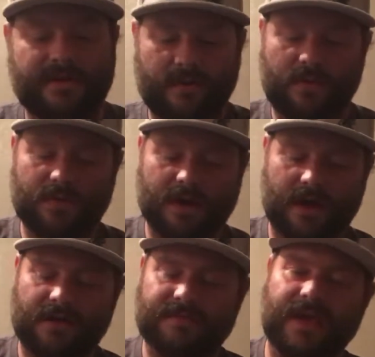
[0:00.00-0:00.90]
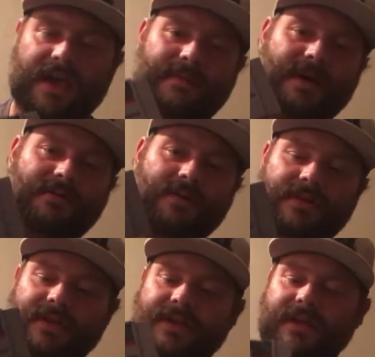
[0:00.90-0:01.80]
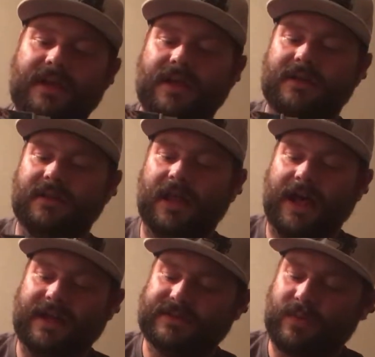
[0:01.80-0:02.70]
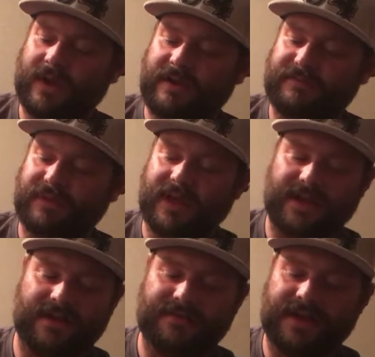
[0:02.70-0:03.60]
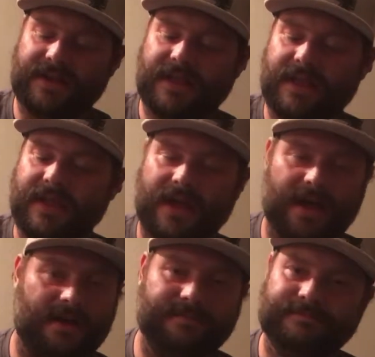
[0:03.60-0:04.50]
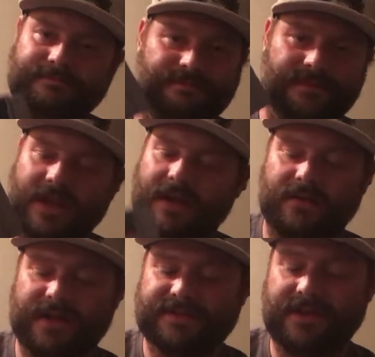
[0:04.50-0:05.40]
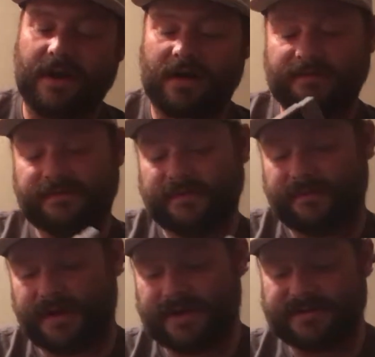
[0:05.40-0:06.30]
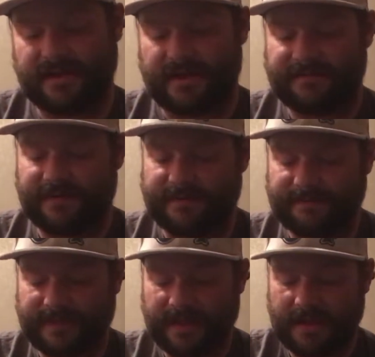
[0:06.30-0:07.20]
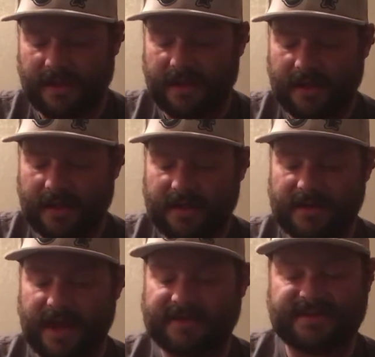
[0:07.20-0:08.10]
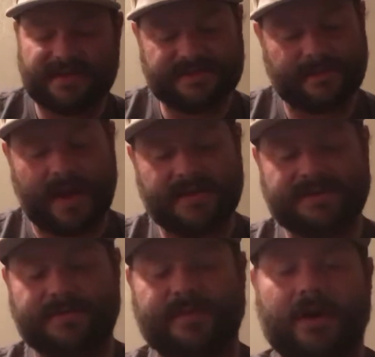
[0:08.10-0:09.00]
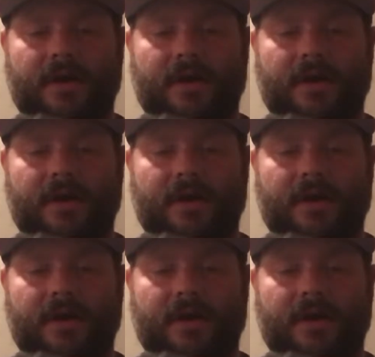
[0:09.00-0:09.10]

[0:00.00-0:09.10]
a cool golf game. I really liked what I've played of it. You know, it's golf, but it's a lot of fun. Next is my Super